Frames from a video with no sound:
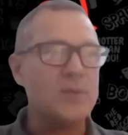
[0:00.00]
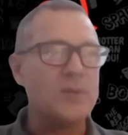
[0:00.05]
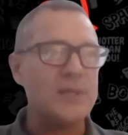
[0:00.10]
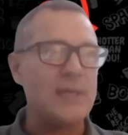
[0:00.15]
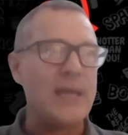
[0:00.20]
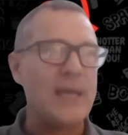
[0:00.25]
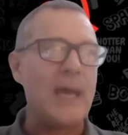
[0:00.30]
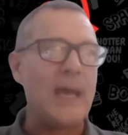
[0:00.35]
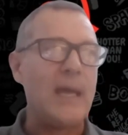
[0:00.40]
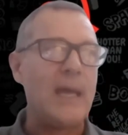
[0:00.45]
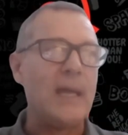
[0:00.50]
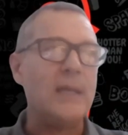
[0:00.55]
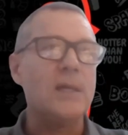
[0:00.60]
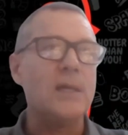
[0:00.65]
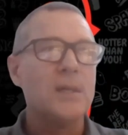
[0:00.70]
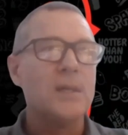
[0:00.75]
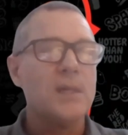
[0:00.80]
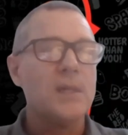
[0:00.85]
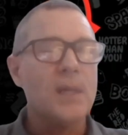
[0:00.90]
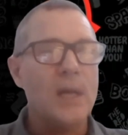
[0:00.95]
today.
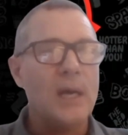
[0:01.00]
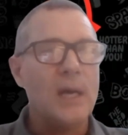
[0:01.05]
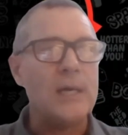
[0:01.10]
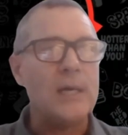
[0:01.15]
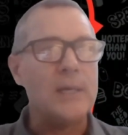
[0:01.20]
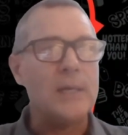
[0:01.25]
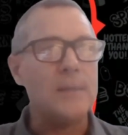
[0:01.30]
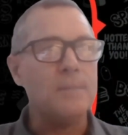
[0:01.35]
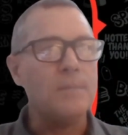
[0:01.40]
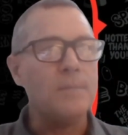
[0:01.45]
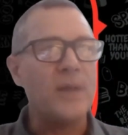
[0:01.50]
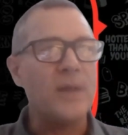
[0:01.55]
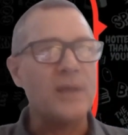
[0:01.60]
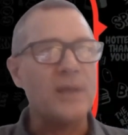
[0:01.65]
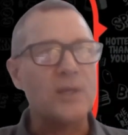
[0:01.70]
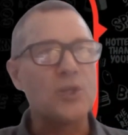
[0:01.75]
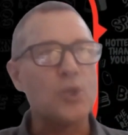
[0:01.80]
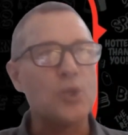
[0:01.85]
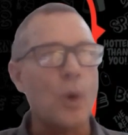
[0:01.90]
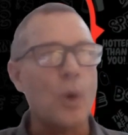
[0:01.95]
Um, I think
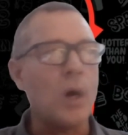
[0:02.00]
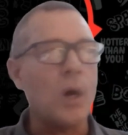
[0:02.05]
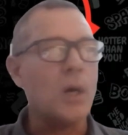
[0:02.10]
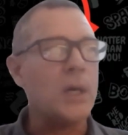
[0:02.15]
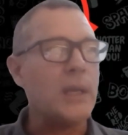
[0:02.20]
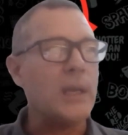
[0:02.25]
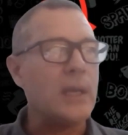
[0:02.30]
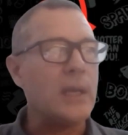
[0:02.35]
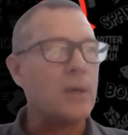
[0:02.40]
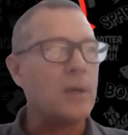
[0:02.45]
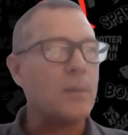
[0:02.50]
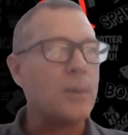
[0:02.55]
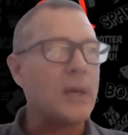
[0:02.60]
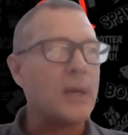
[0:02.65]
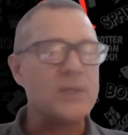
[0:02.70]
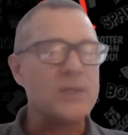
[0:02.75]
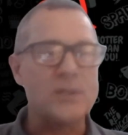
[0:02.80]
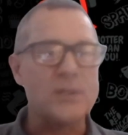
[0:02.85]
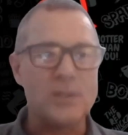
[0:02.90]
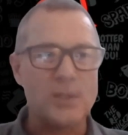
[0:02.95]
Schwan
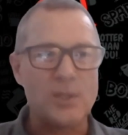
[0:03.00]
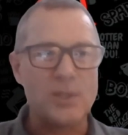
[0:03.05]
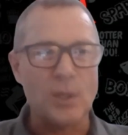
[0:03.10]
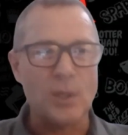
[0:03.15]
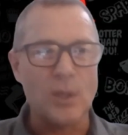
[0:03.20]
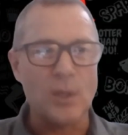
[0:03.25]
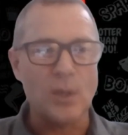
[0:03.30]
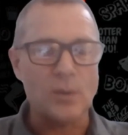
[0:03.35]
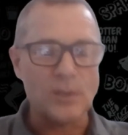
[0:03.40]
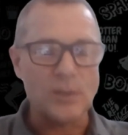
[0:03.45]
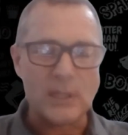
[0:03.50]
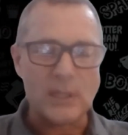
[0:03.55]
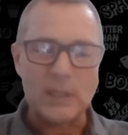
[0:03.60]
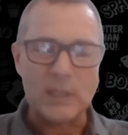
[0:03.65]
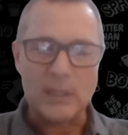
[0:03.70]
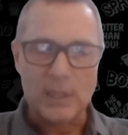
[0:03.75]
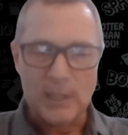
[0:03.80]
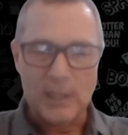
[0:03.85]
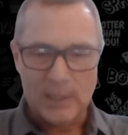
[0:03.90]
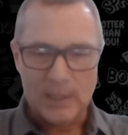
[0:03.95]
Enterprise still owns
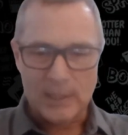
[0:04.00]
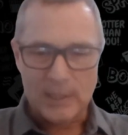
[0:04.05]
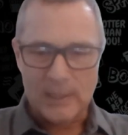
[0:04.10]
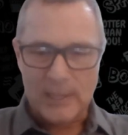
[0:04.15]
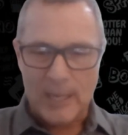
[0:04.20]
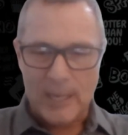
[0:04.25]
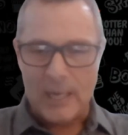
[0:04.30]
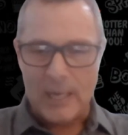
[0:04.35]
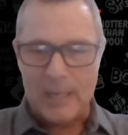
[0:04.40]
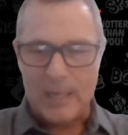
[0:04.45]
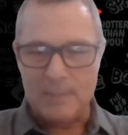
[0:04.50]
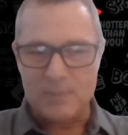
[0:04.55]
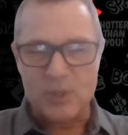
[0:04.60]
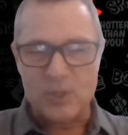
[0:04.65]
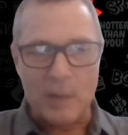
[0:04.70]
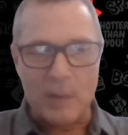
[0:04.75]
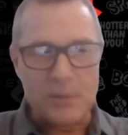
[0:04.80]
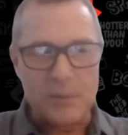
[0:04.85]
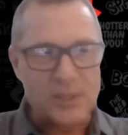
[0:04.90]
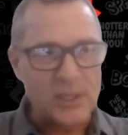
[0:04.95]
it. Um, so
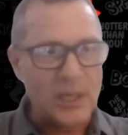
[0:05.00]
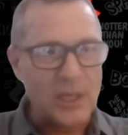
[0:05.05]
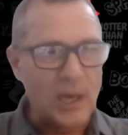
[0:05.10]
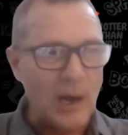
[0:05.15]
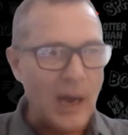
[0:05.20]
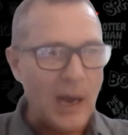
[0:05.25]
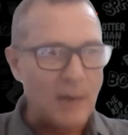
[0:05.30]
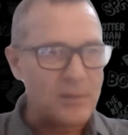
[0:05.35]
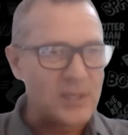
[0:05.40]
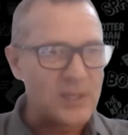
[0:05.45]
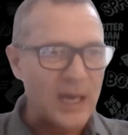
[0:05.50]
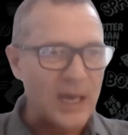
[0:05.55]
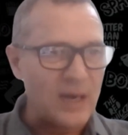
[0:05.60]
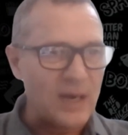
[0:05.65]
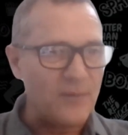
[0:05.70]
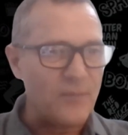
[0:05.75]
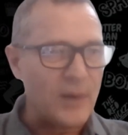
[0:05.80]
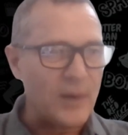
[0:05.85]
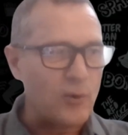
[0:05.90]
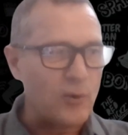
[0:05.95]
I was, you know, I was kind
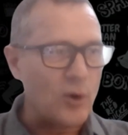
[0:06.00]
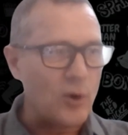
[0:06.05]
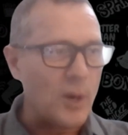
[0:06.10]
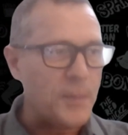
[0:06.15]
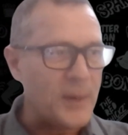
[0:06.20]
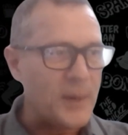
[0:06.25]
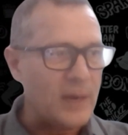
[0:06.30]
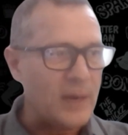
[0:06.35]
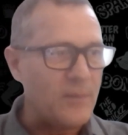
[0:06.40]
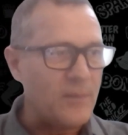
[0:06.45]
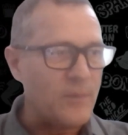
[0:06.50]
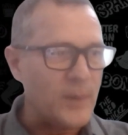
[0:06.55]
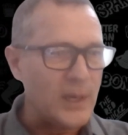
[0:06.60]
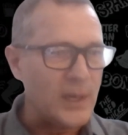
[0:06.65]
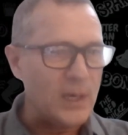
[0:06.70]
of, I grew up in a, you